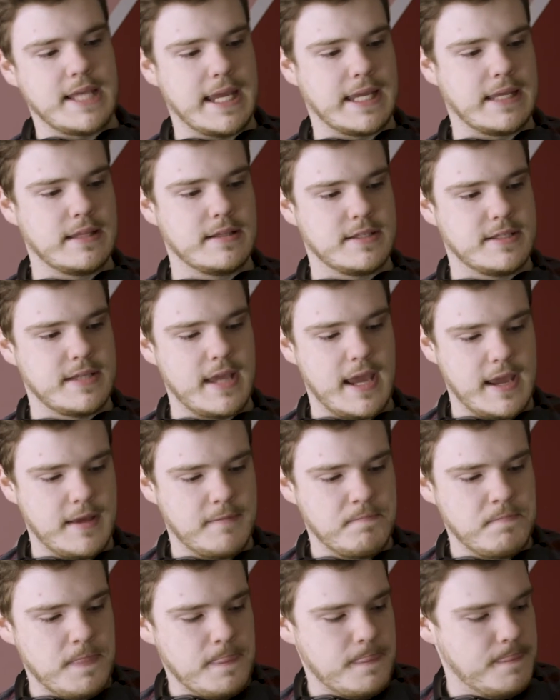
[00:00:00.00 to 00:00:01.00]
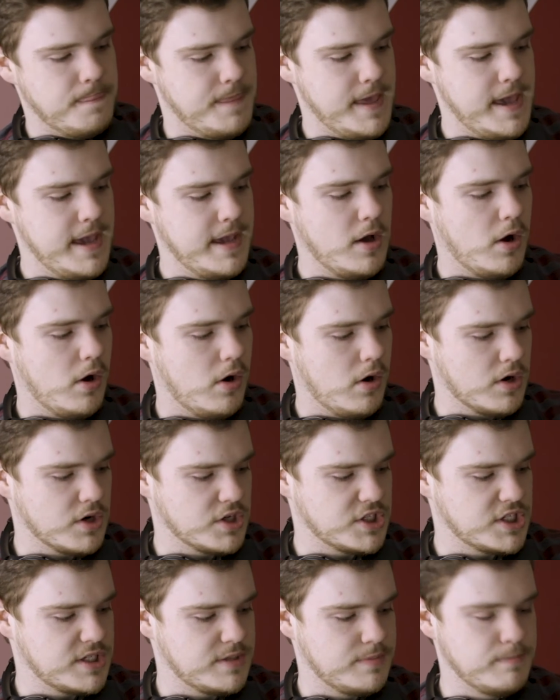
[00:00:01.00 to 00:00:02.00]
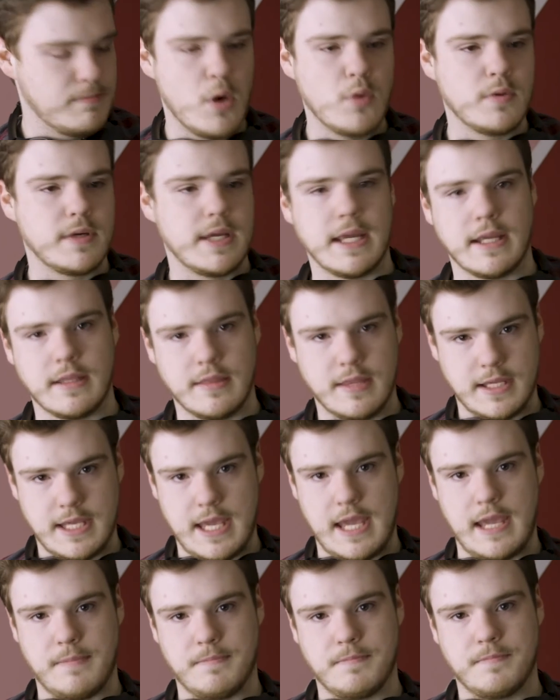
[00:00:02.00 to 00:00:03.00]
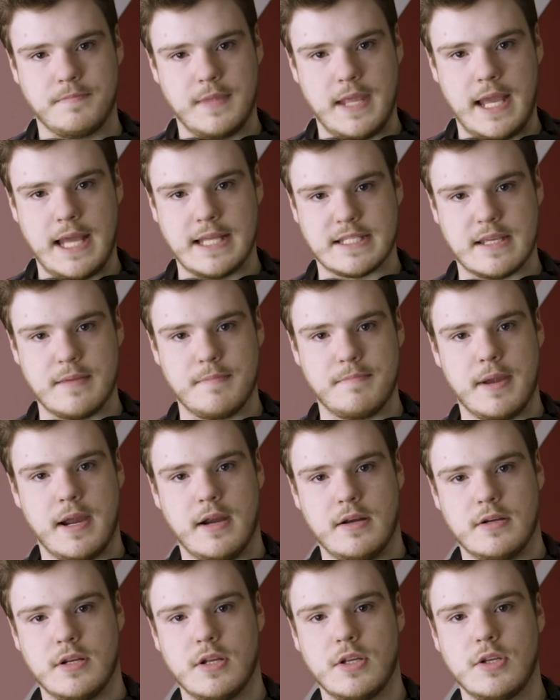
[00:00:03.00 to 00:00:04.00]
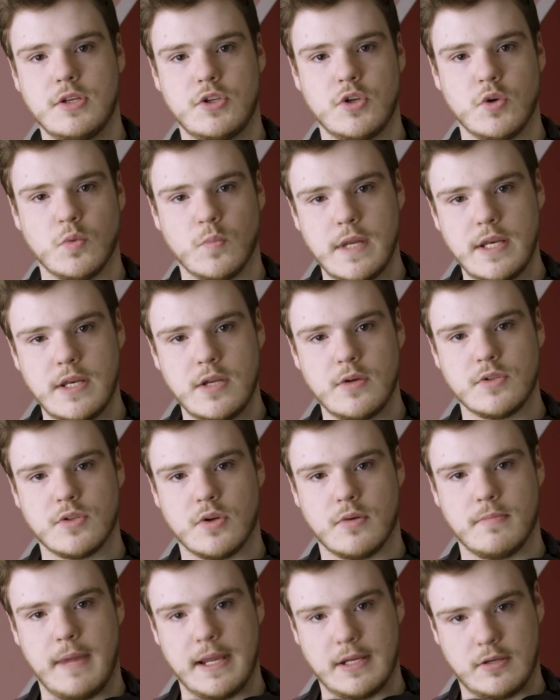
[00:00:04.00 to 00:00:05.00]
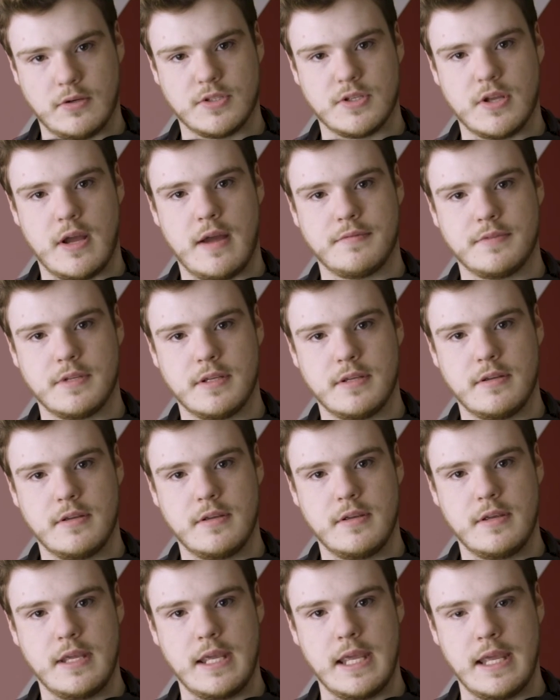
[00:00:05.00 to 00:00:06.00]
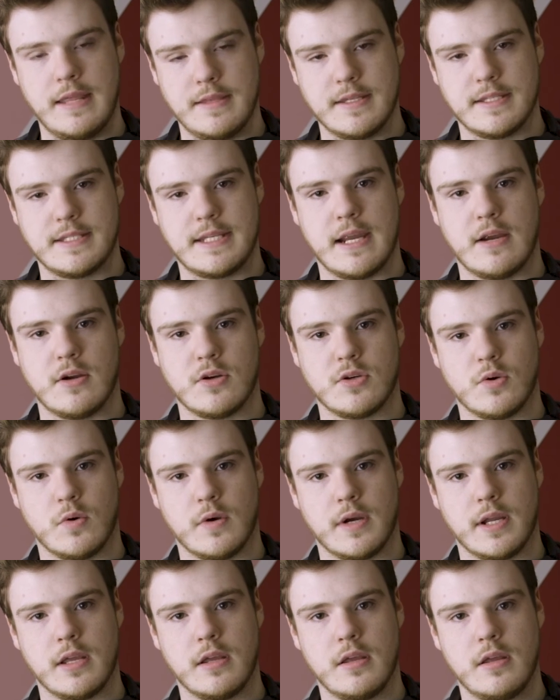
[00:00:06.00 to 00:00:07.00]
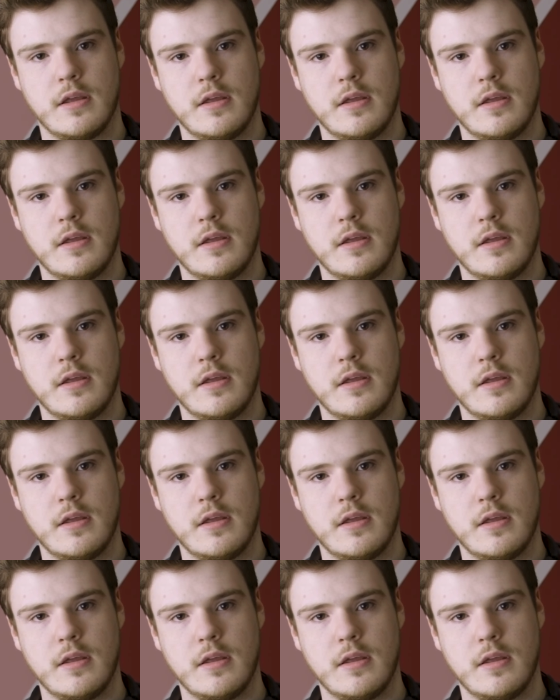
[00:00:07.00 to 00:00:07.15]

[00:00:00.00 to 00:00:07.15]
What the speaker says: I can say they are smoking the game as compared to Windows or Microsoft in this territory.